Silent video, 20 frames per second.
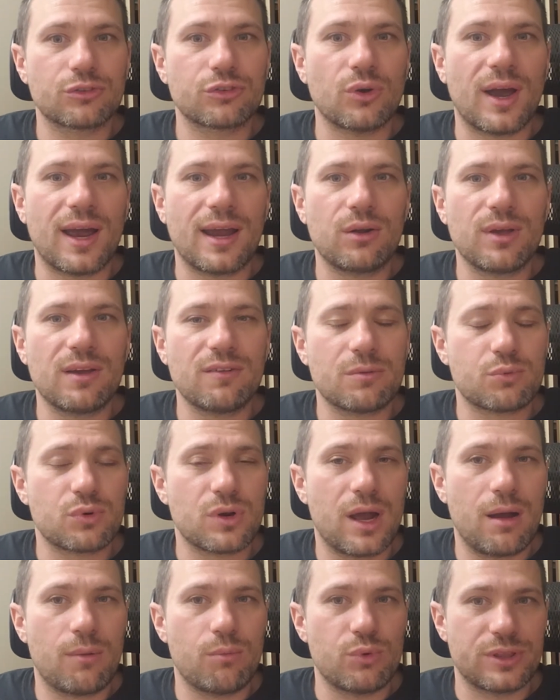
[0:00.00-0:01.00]
So I don't have a
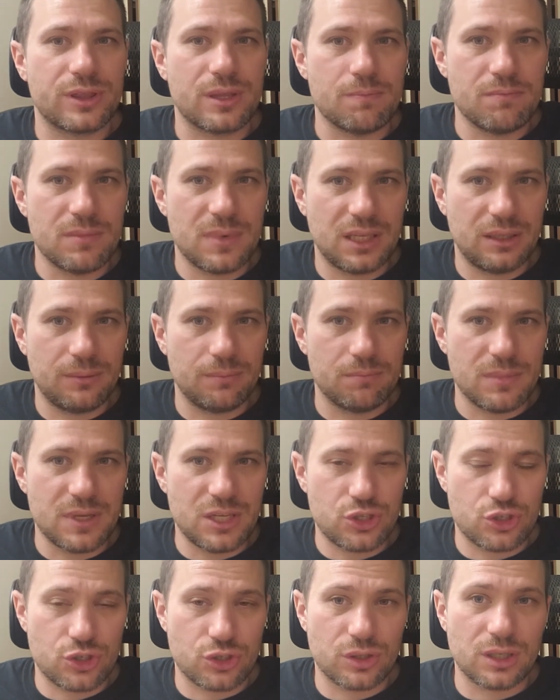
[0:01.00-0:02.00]
problem with the
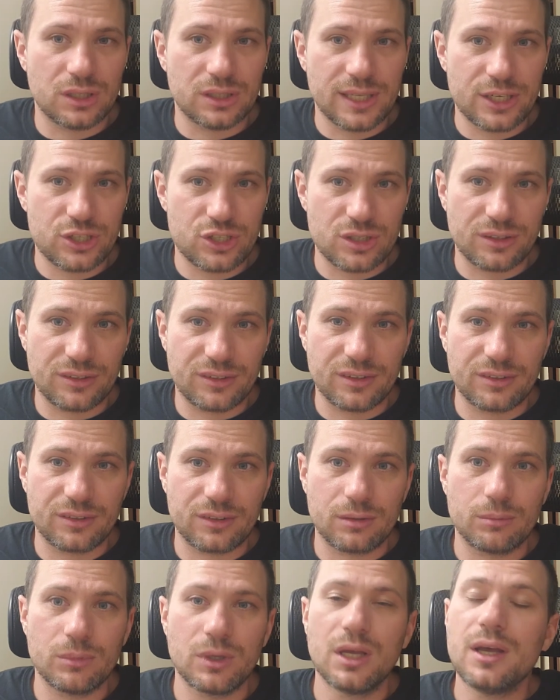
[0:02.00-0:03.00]
miniature election
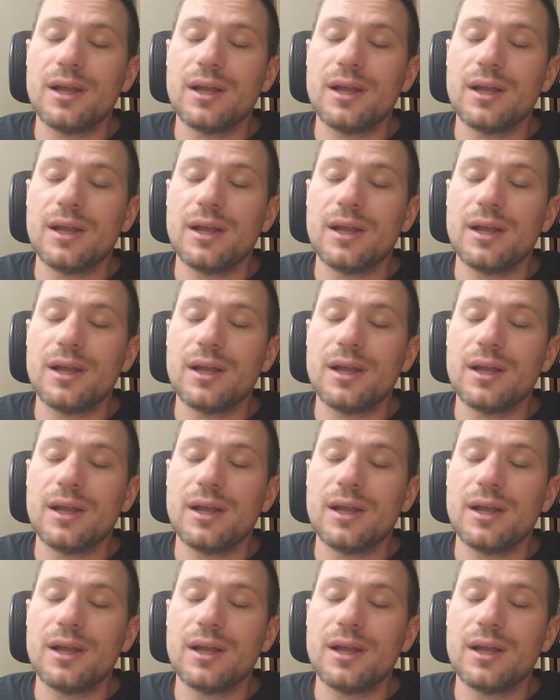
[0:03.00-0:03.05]
system.